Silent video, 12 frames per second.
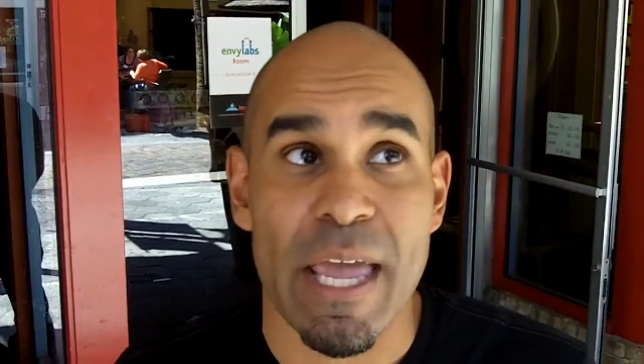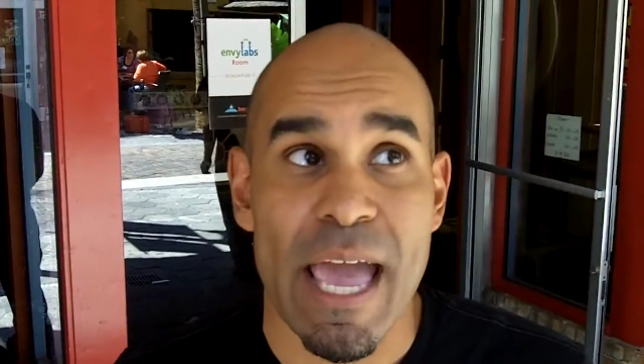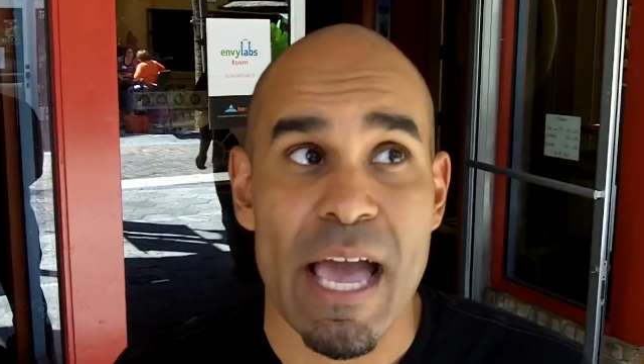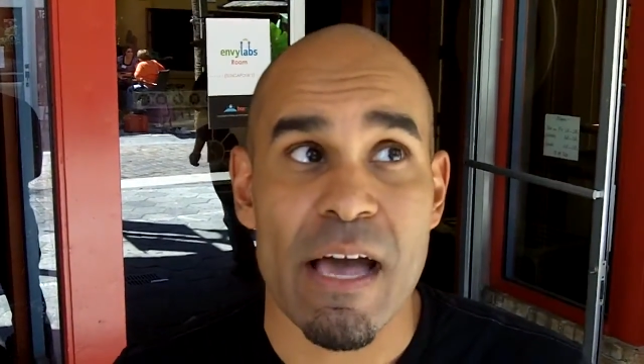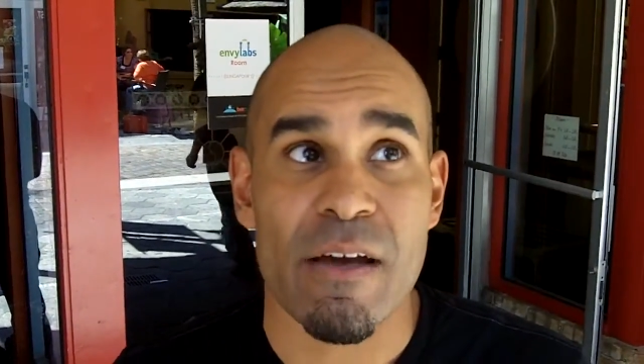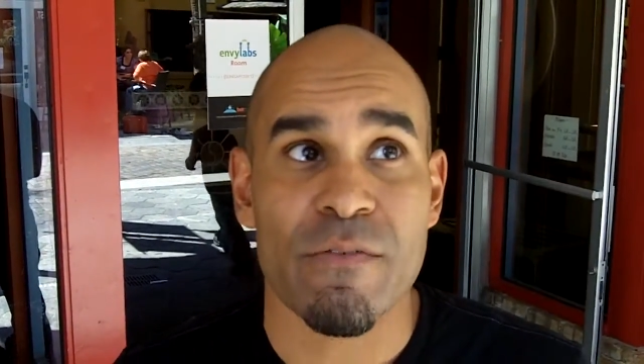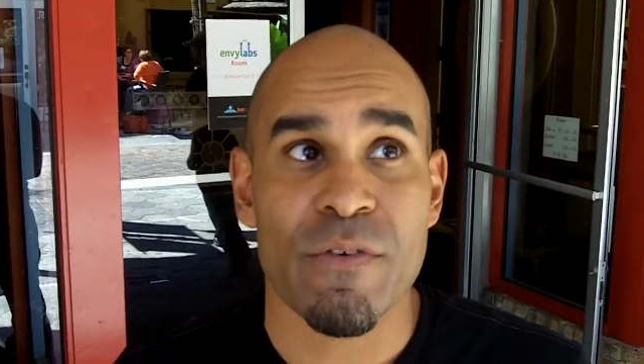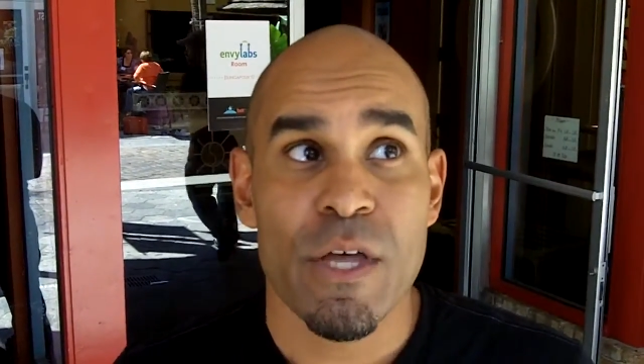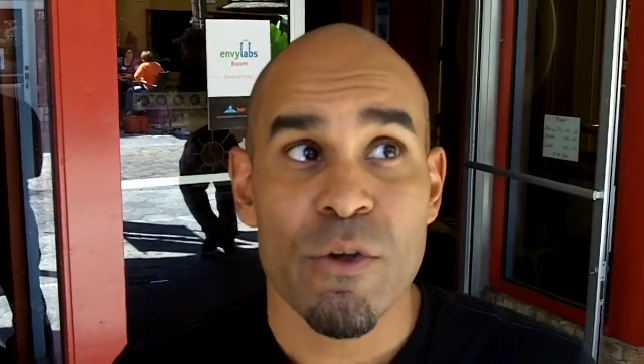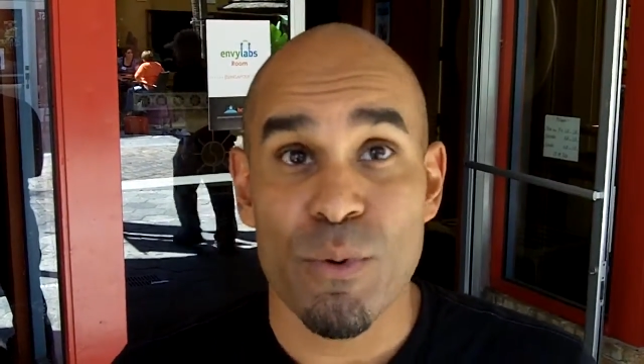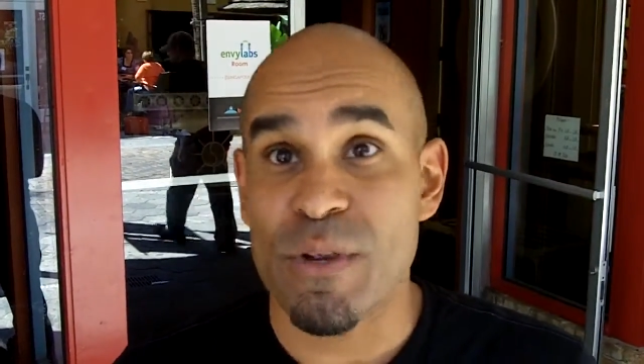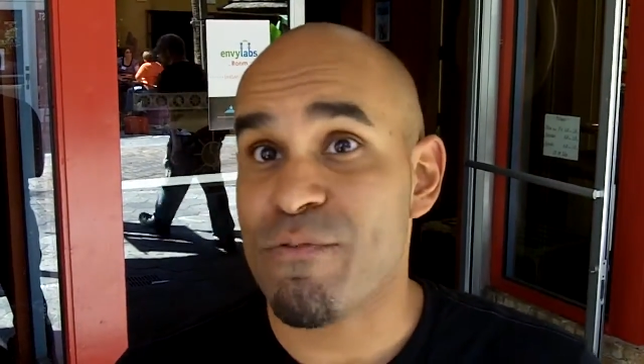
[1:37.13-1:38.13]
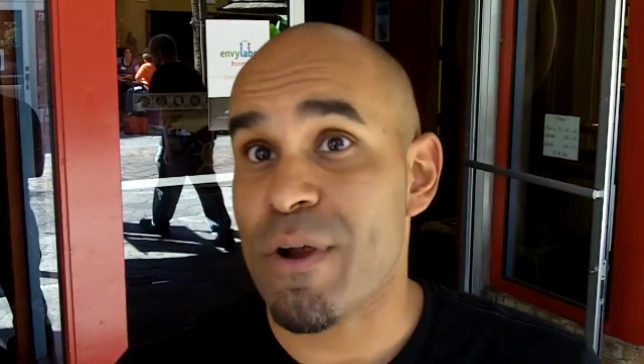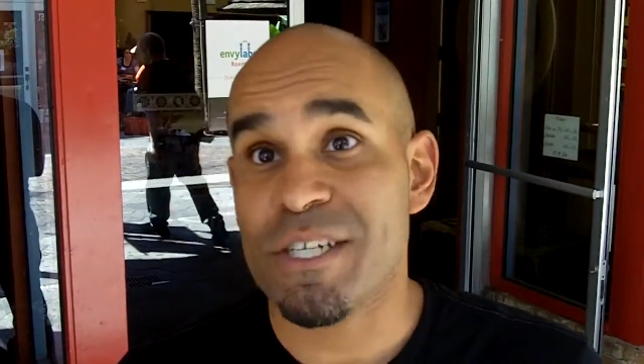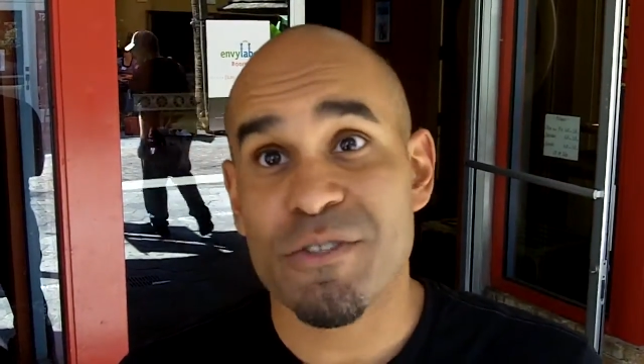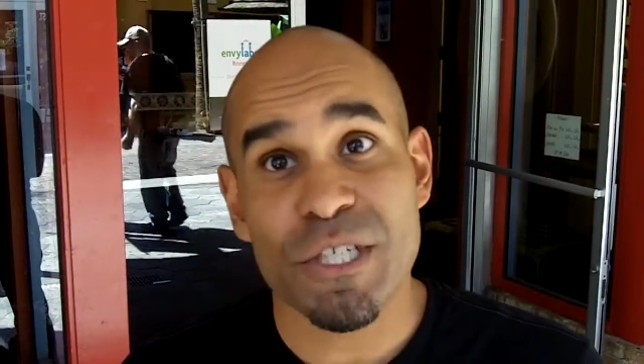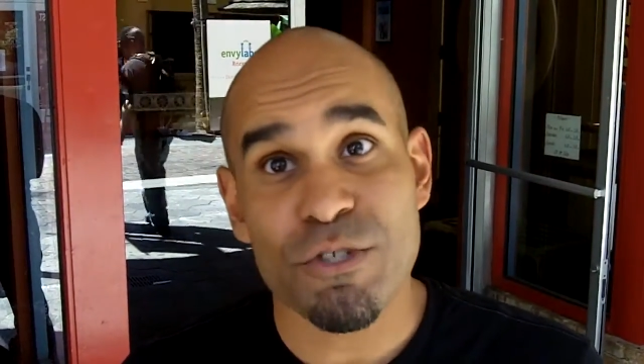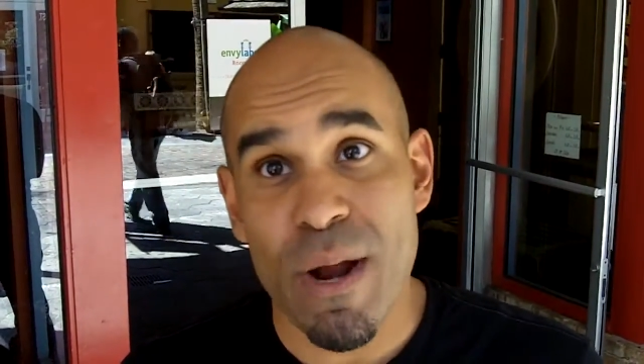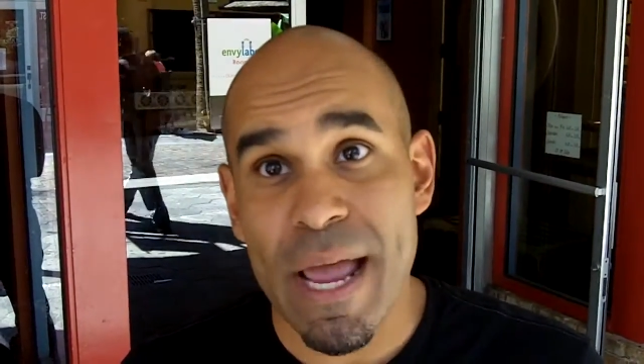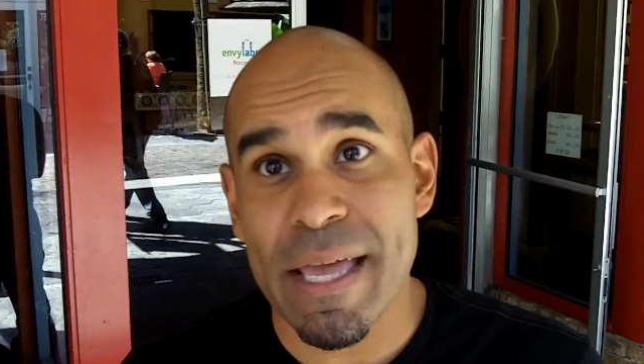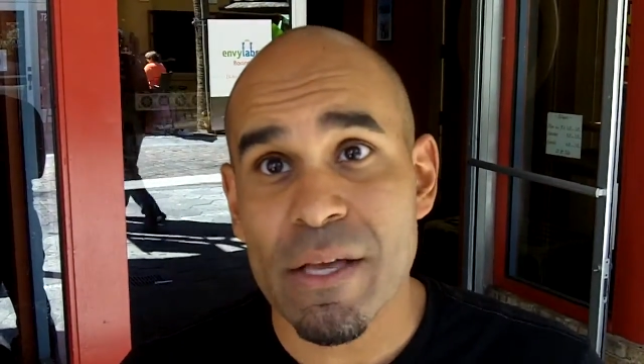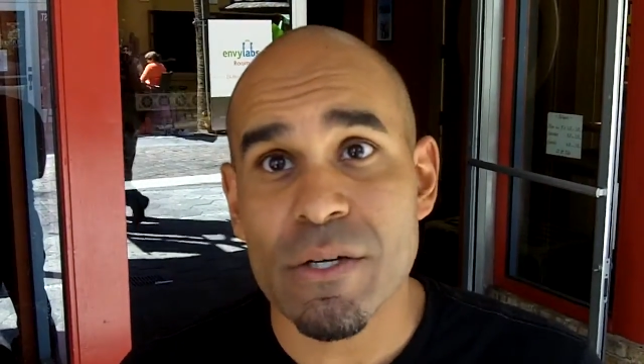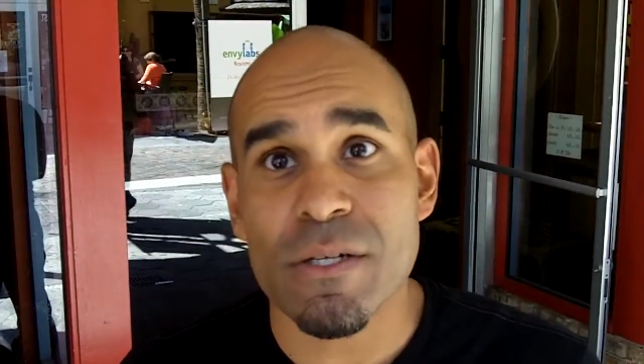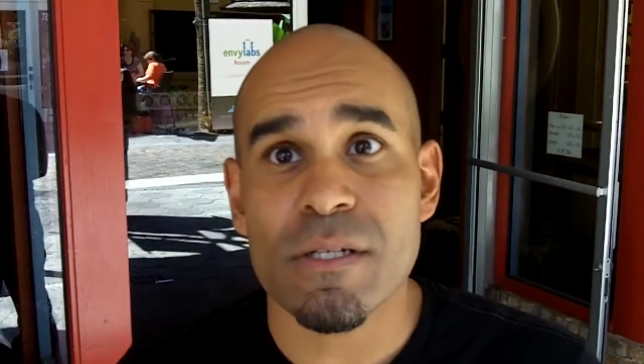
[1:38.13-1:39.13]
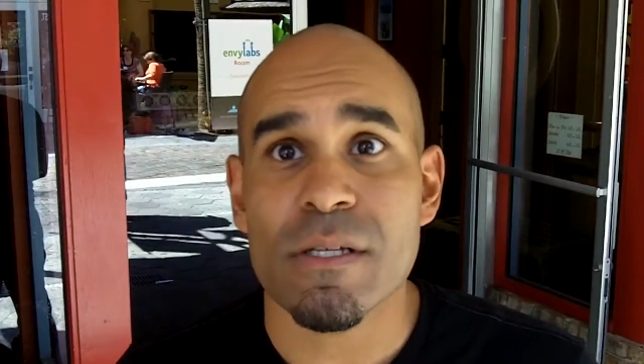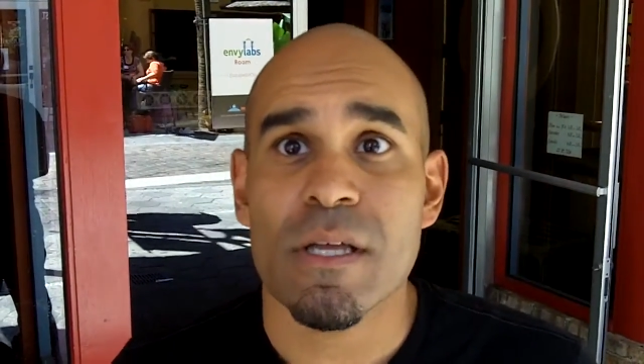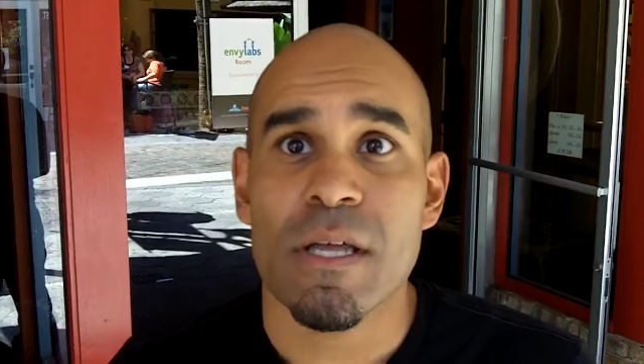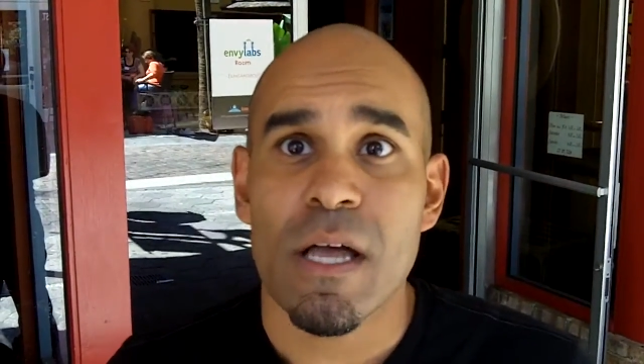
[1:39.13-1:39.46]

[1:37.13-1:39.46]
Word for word: They have Refresh the Triangle.